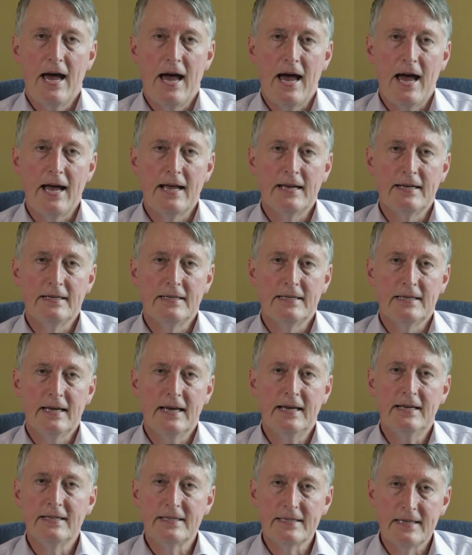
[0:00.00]
and
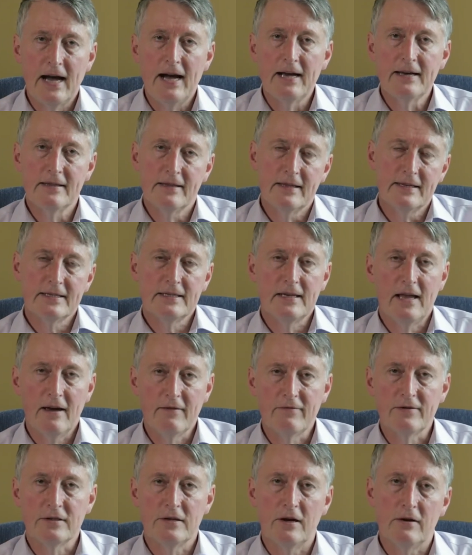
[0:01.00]
he decided that his
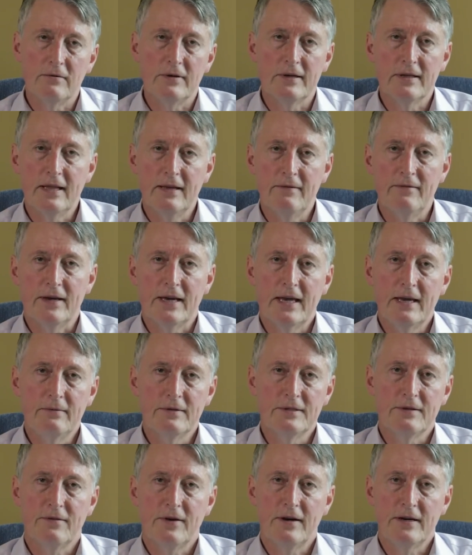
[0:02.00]
life was not worth living. He
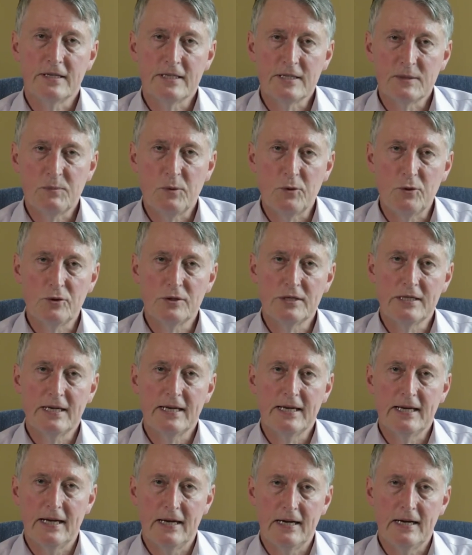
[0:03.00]
was a very
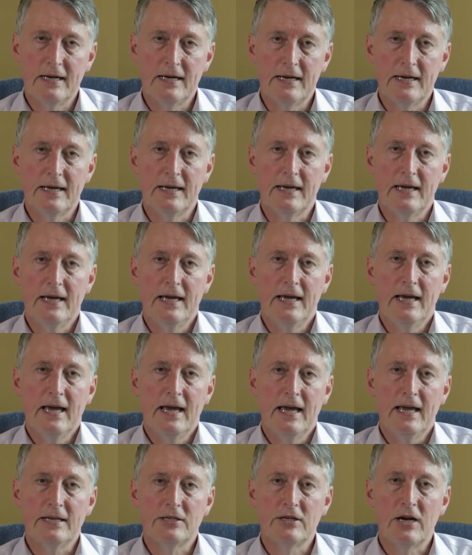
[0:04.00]
sporty guy.
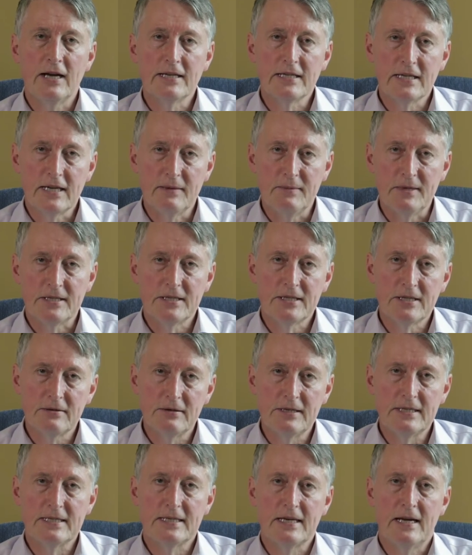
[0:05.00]
He tried to commit
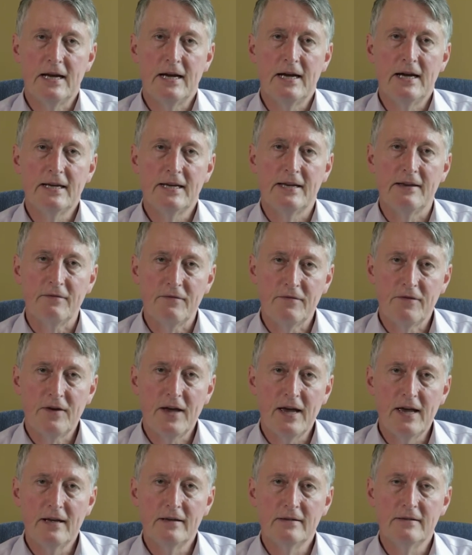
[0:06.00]
suicide, he
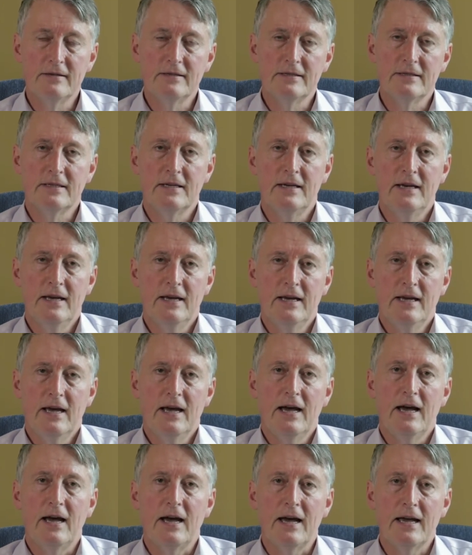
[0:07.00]
failed.
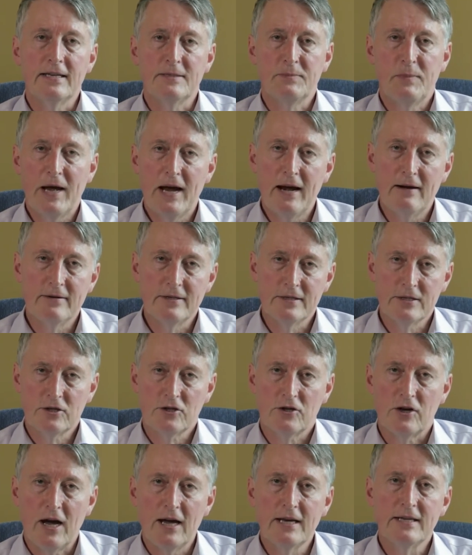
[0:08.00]
His parents
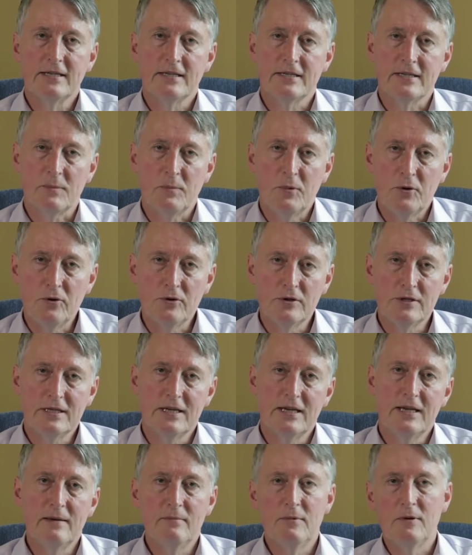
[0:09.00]
tried to support
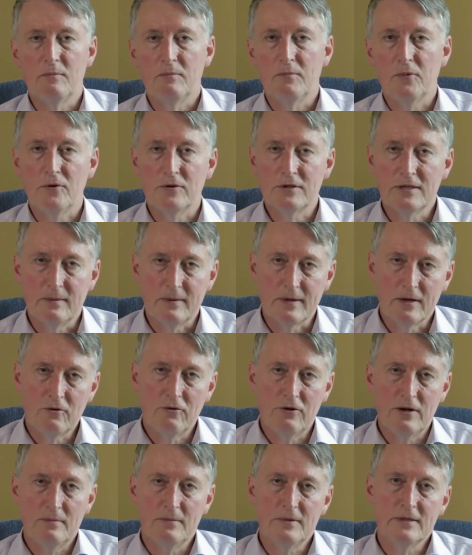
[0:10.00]
him and bought him
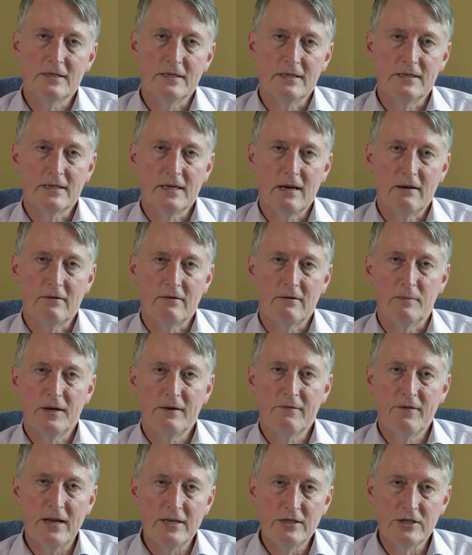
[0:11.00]
equipment and so on, but
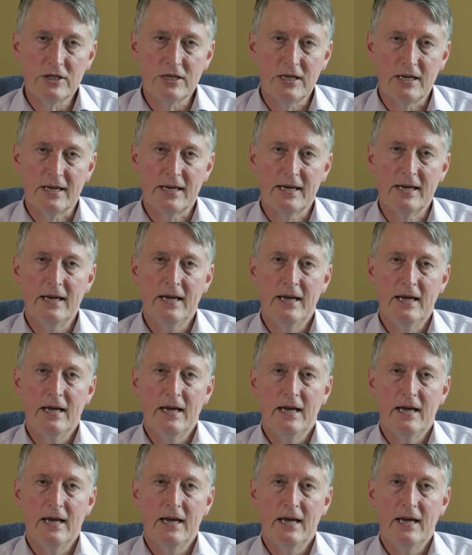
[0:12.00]
eventually